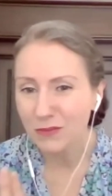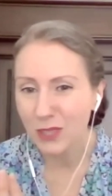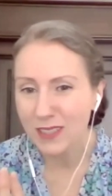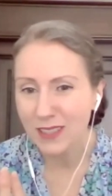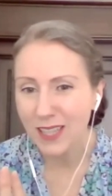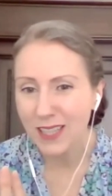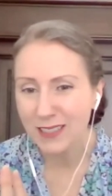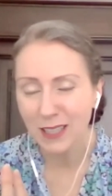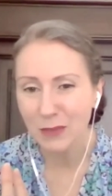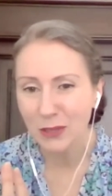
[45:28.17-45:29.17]
When's the last
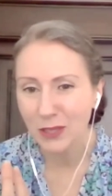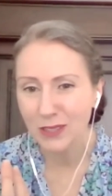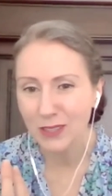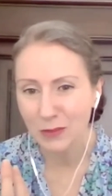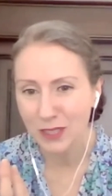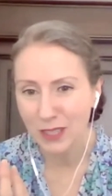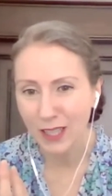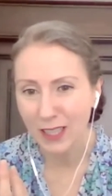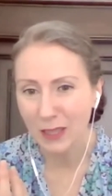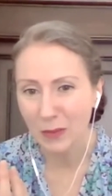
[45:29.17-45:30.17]
time you heard someone
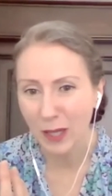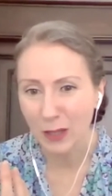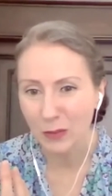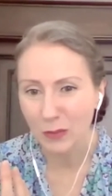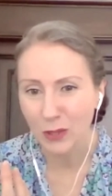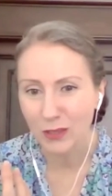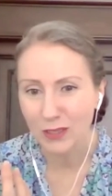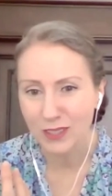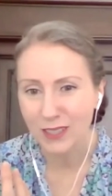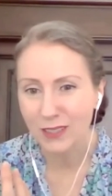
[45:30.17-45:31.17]
talking about
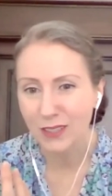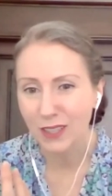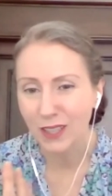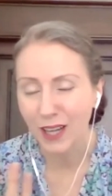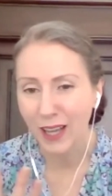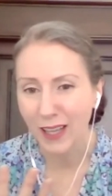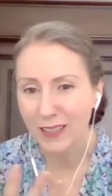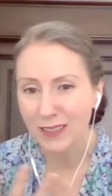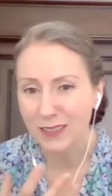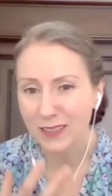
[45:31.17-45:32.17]
moral center
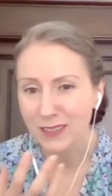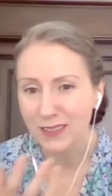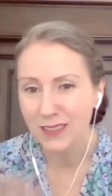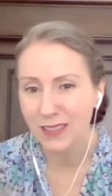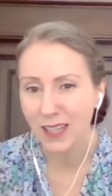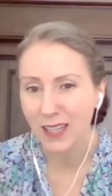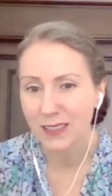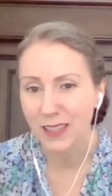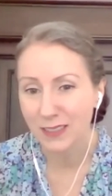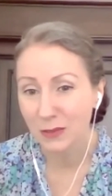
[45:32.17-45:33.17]
as
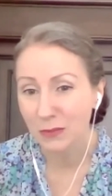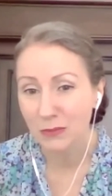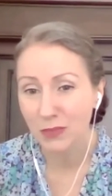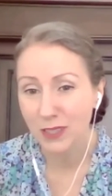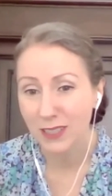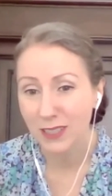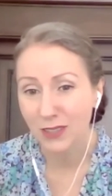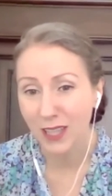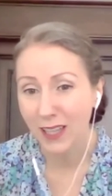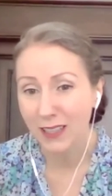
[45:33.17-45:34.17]
a
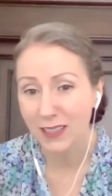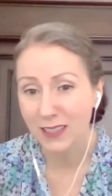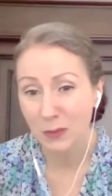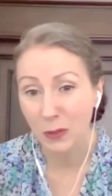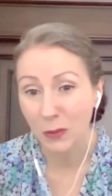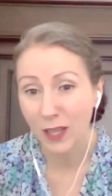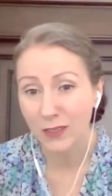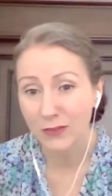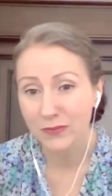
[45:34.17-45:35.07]
presidential candidate? It's been a while.